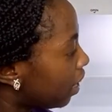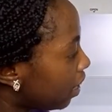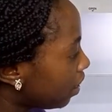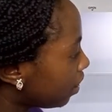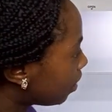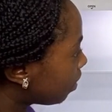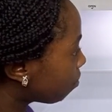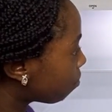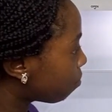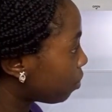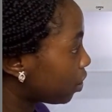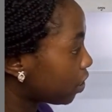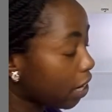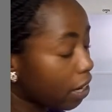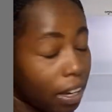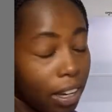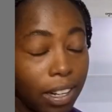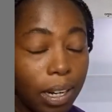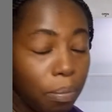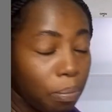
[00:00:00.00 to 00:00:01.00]
in the fridge, and
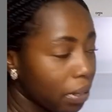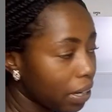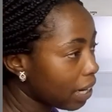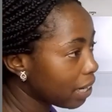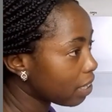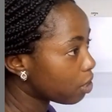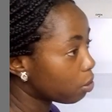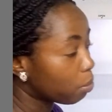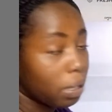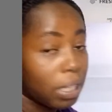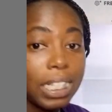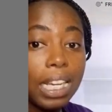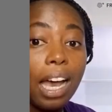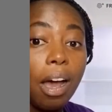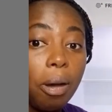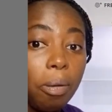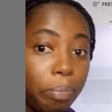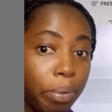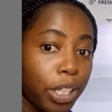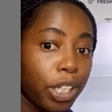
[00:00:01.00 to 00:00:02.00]
you can apply it no matter
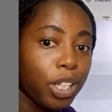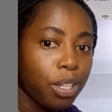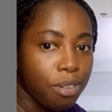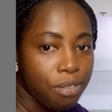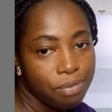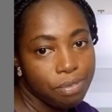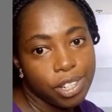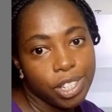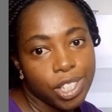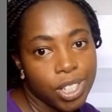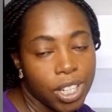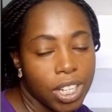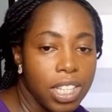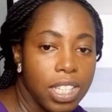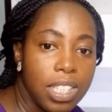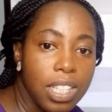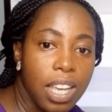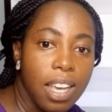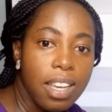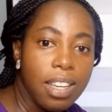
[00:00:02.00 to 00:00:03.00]
how big your fridge
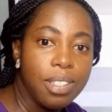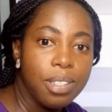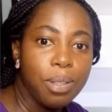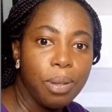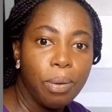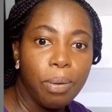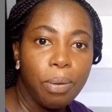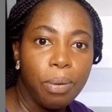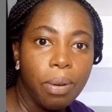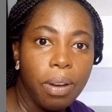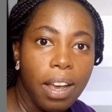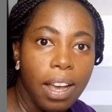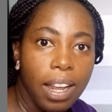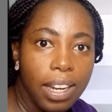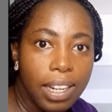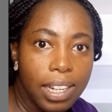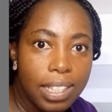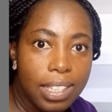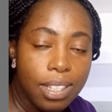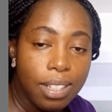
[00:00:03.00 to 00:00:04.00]
is. So
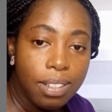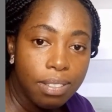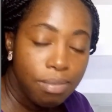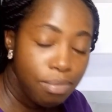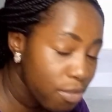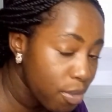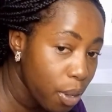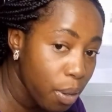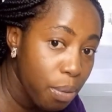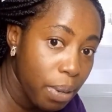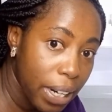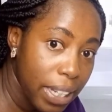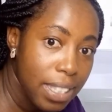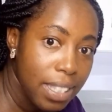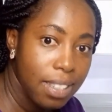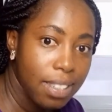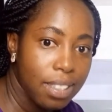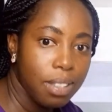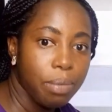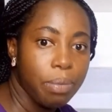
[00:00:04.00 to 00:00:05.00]
let's go right
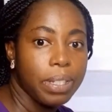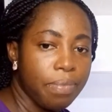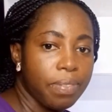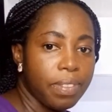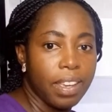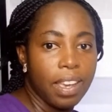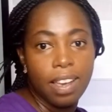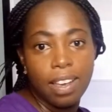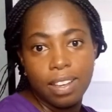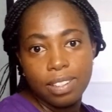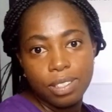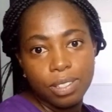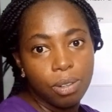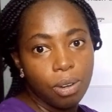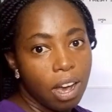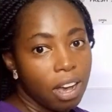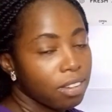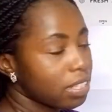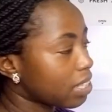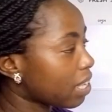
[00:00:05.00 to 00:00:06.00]
into it. So
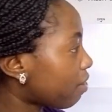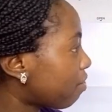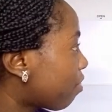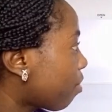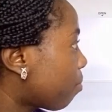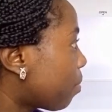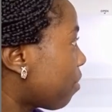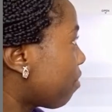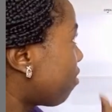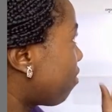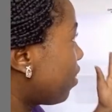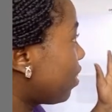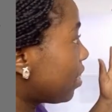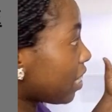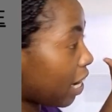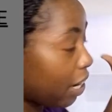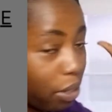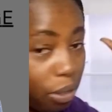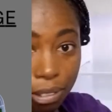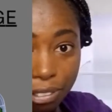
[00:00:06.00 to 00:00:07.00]
I'll start from the
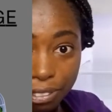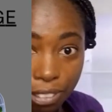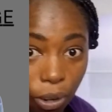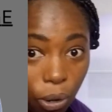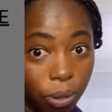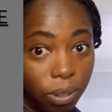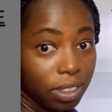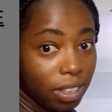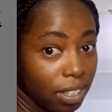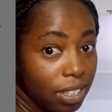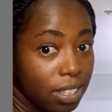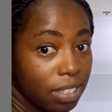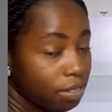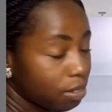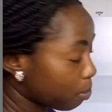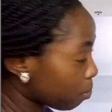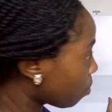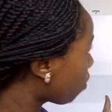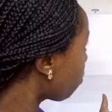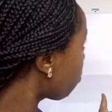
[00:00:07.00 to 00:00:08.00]
freezer. For those
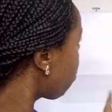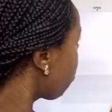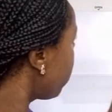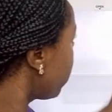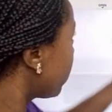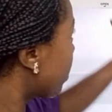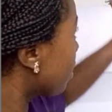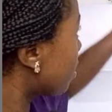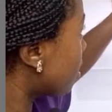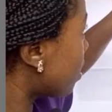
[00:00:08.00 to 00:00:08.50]
small freezers,